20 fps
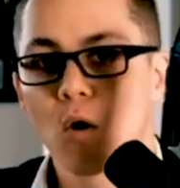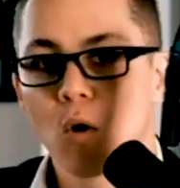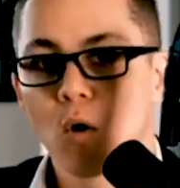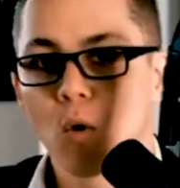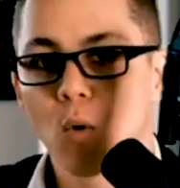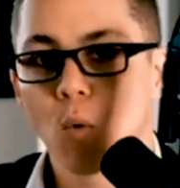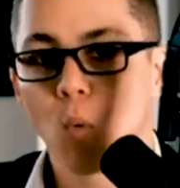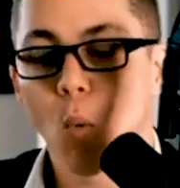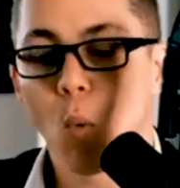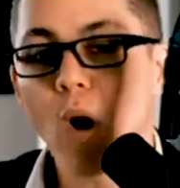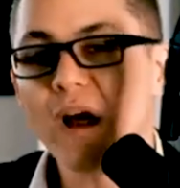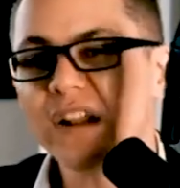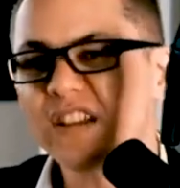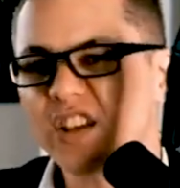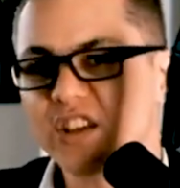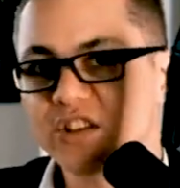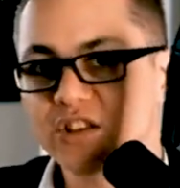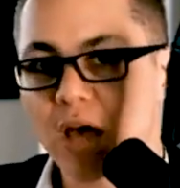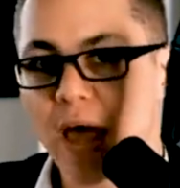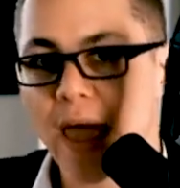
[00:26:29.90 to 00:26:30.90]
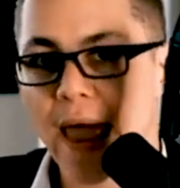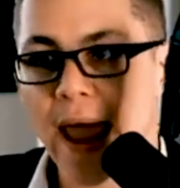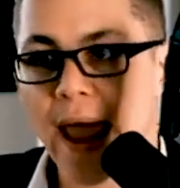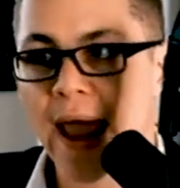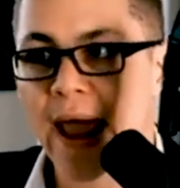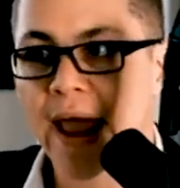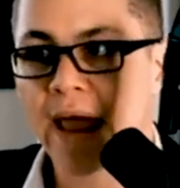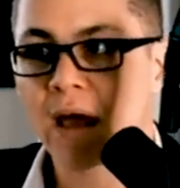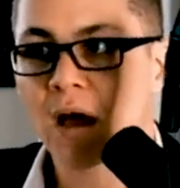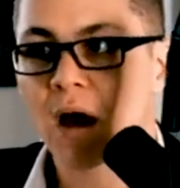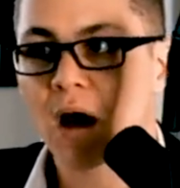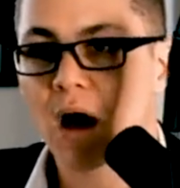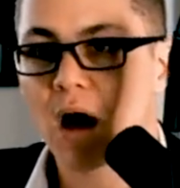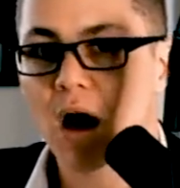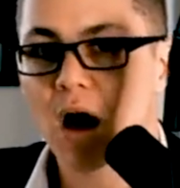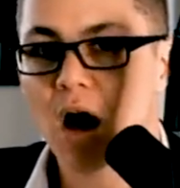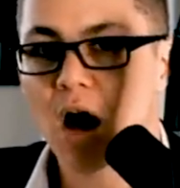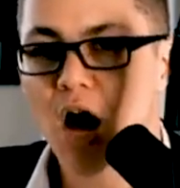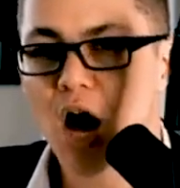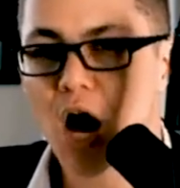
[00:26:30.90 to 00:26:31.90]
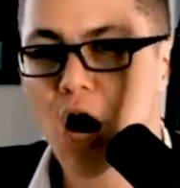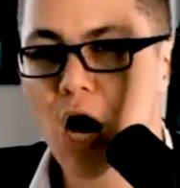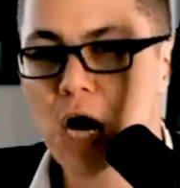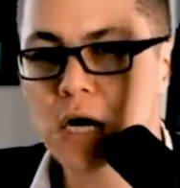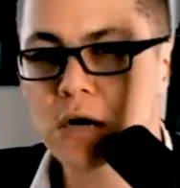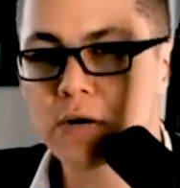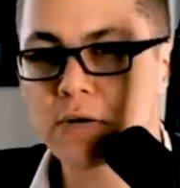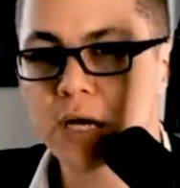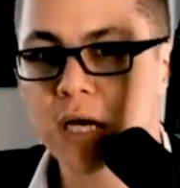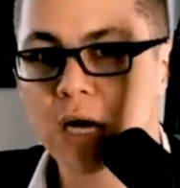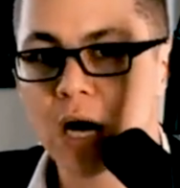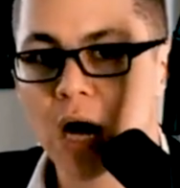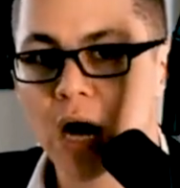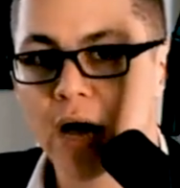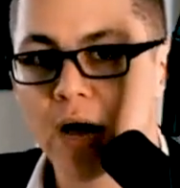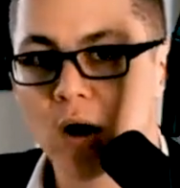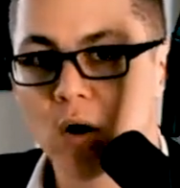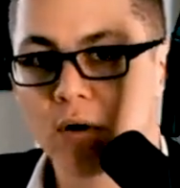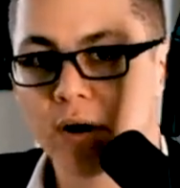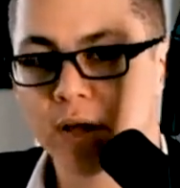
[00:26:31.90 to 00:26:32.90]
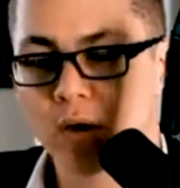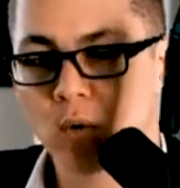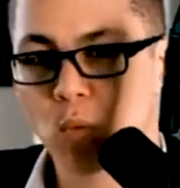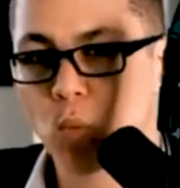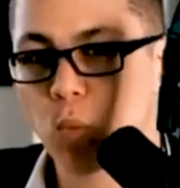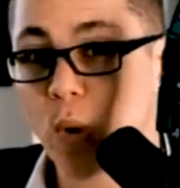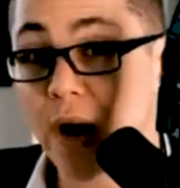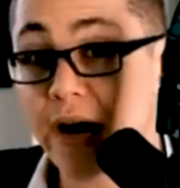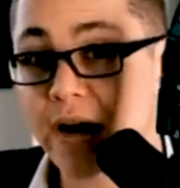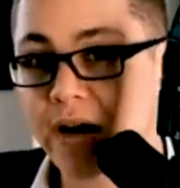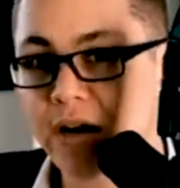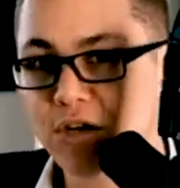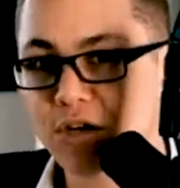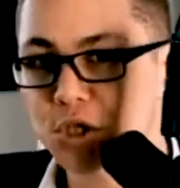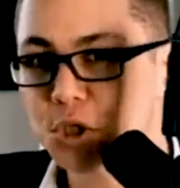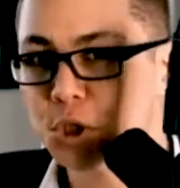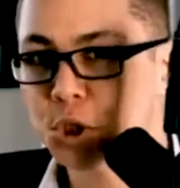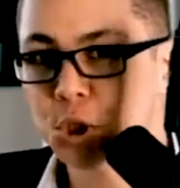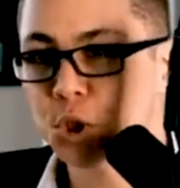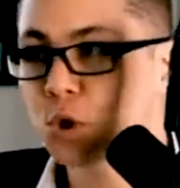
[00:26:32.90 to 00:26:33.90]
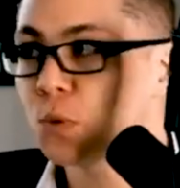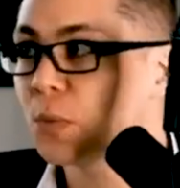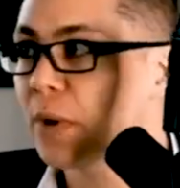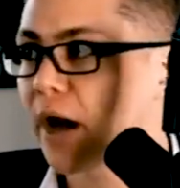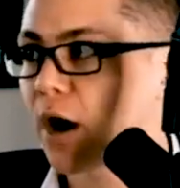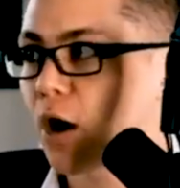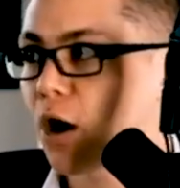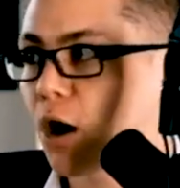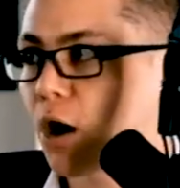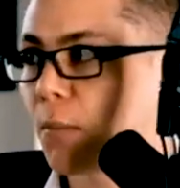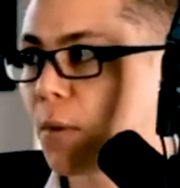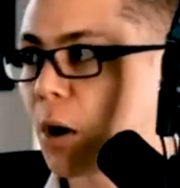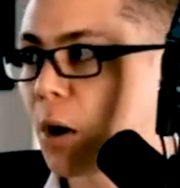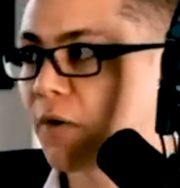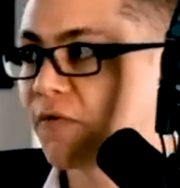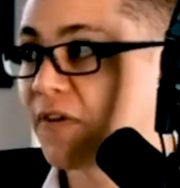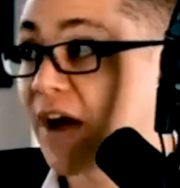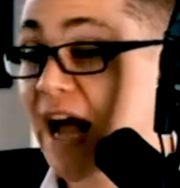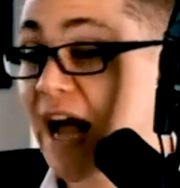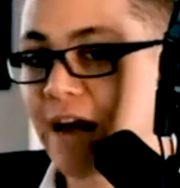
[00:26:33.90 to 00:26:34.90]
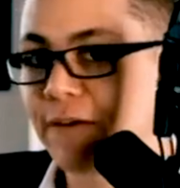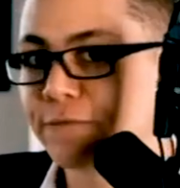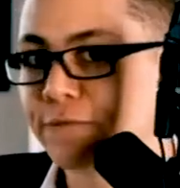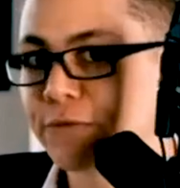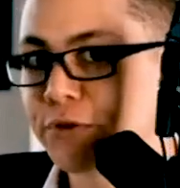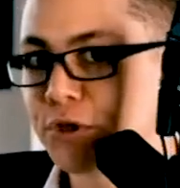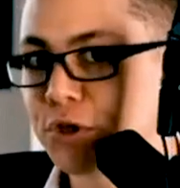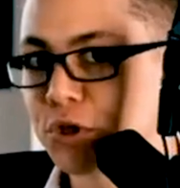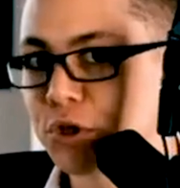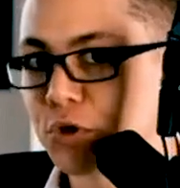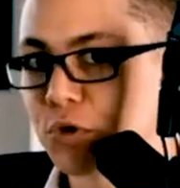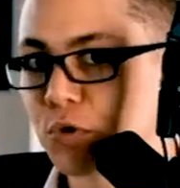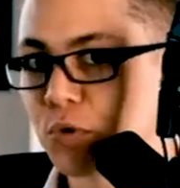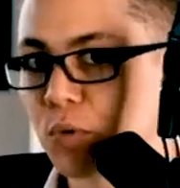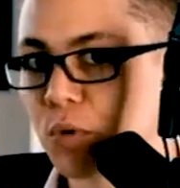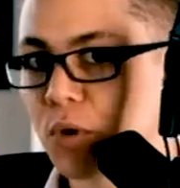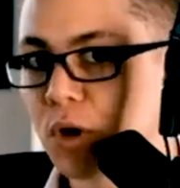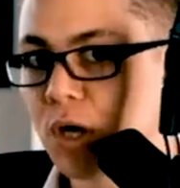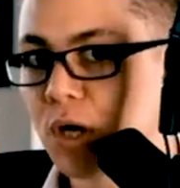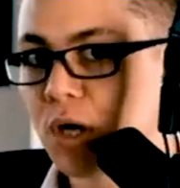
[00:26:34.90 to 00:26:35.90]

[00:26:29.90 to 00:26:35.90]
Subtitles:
what does a hungry coyote waiting to chew my arm off have to do